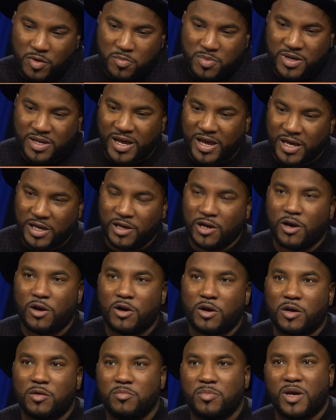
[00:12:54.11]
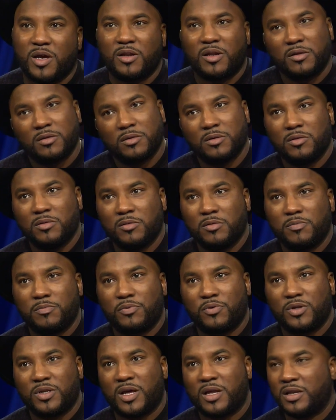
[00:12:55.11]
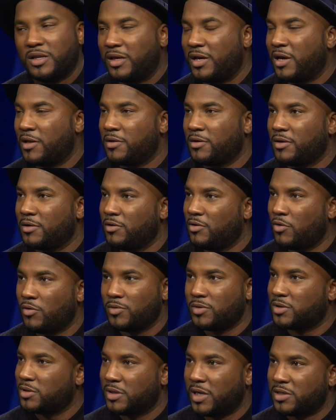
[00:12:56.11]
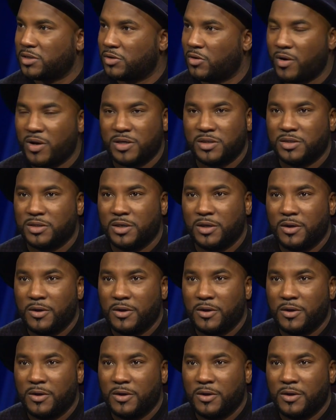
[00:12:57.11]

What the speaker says: to be that young and be able to put that together, that's crazy.